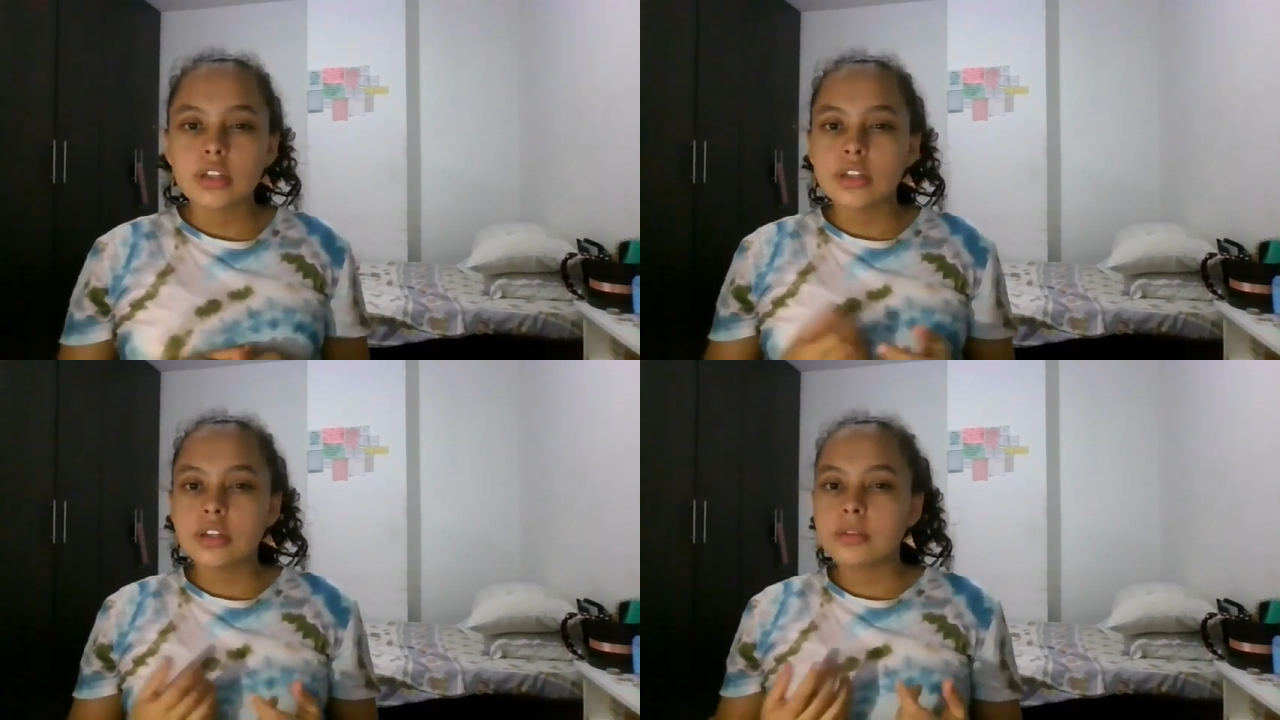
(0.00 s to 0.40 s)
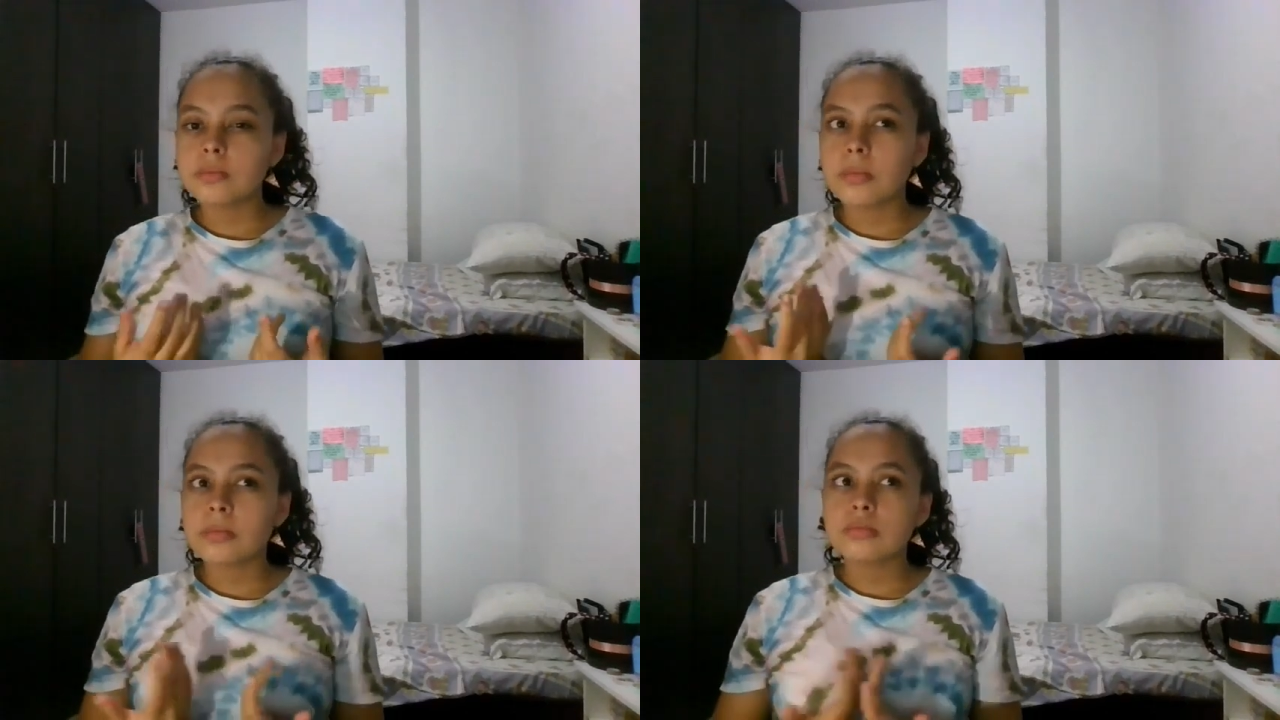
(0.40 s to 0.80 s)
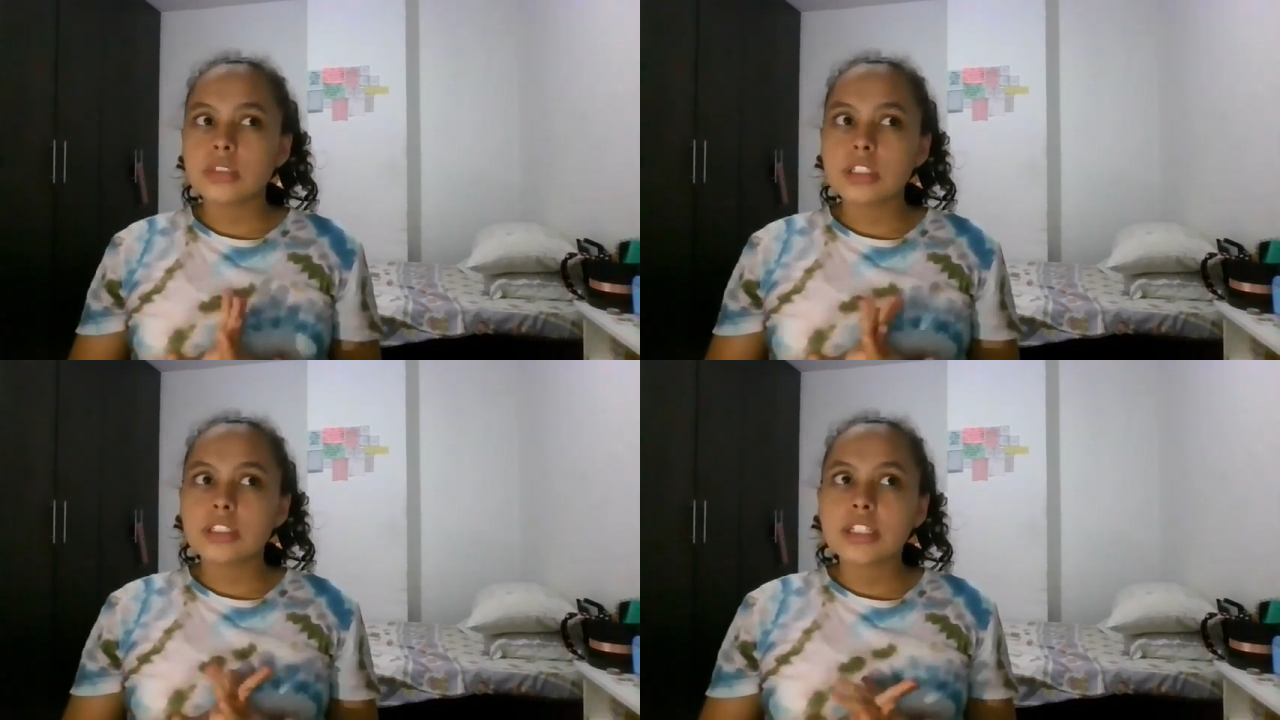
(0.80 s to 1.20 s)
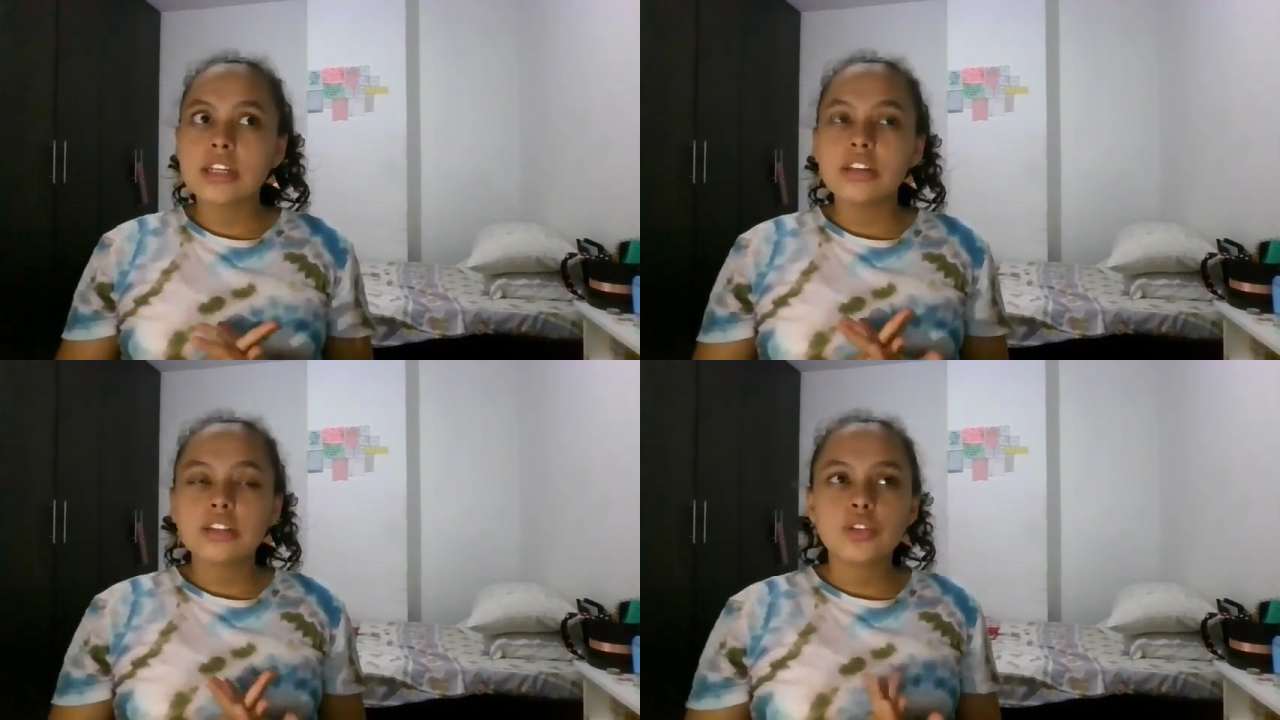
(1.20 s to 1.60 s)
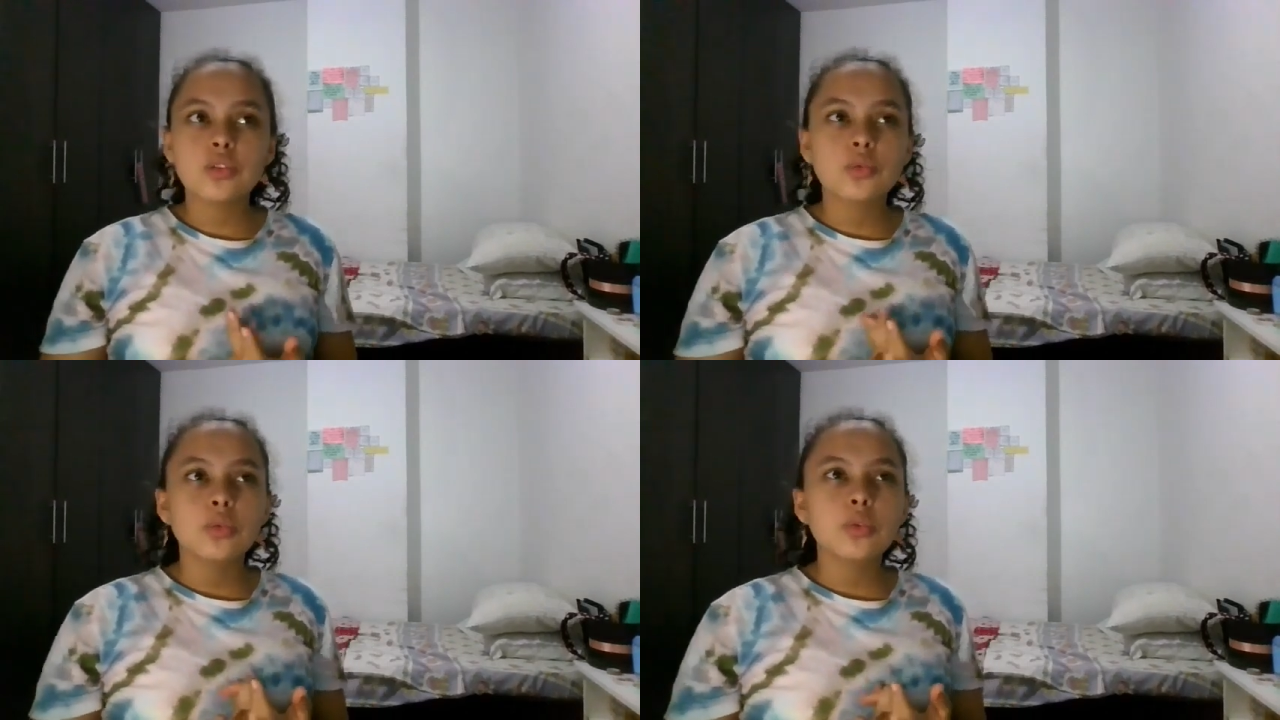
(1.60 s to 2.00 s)
they need
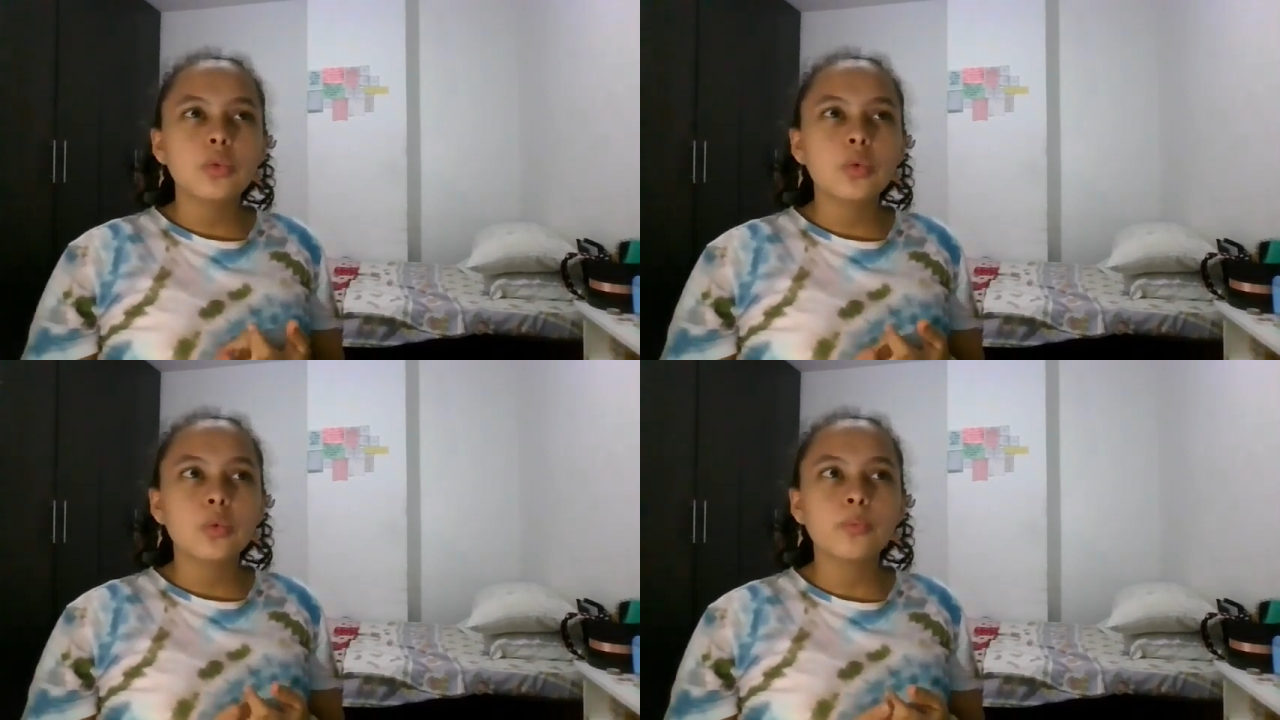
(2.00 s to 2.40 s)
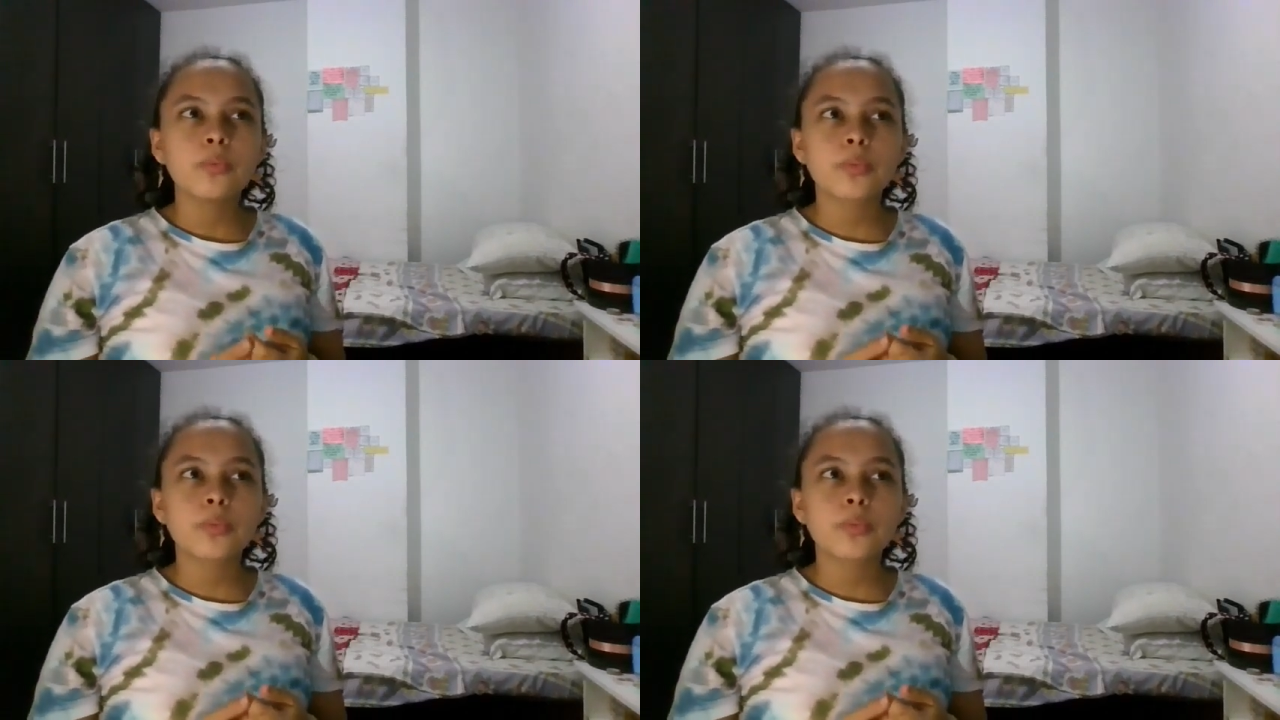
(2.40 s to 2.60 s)
to